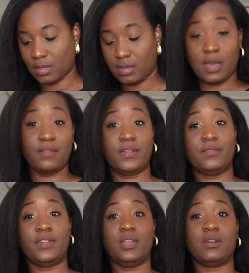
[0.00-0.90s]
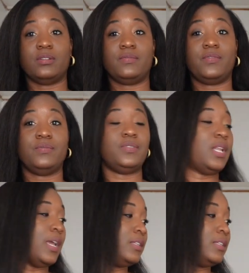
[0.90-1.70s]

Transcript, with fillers: an outfit video today.